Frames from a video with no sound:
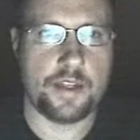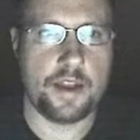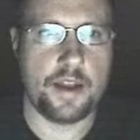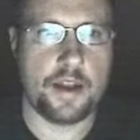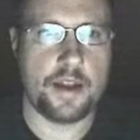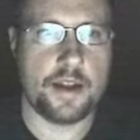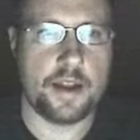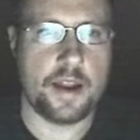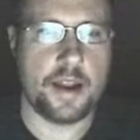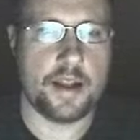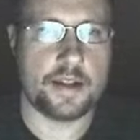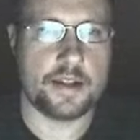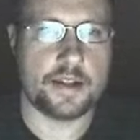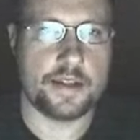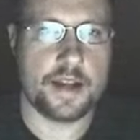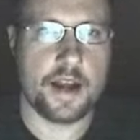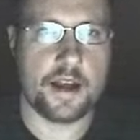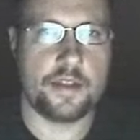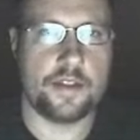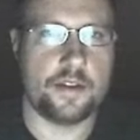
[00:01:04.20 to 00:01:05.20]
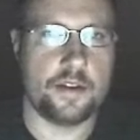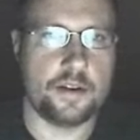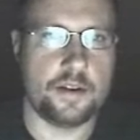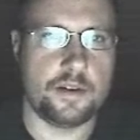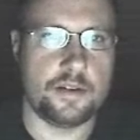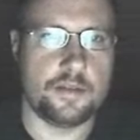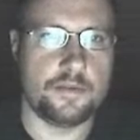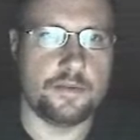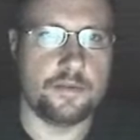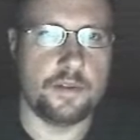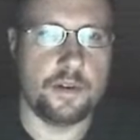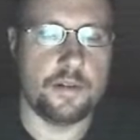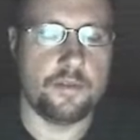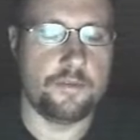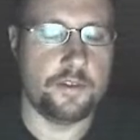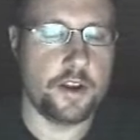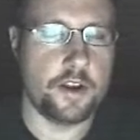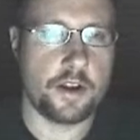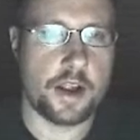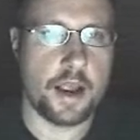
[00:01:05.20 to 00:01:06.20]
then, inside the
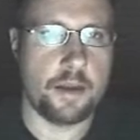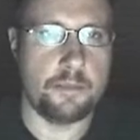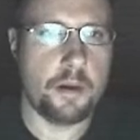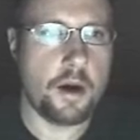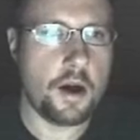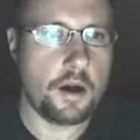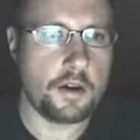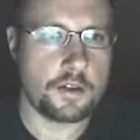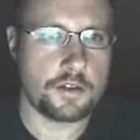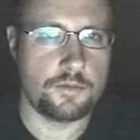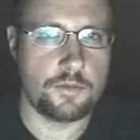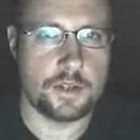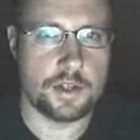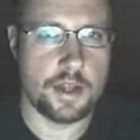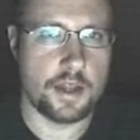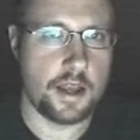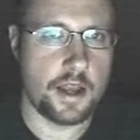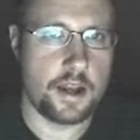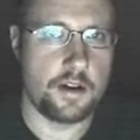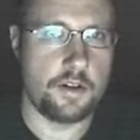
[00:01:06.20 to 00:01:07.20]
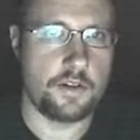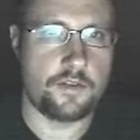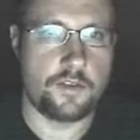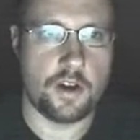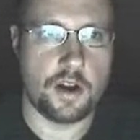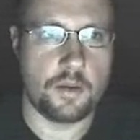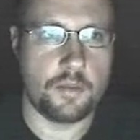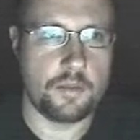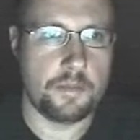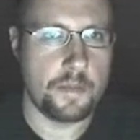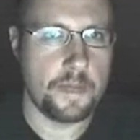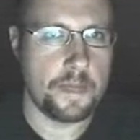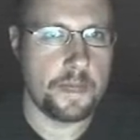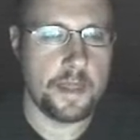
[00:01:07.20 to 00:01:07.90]
video game box was a letter from,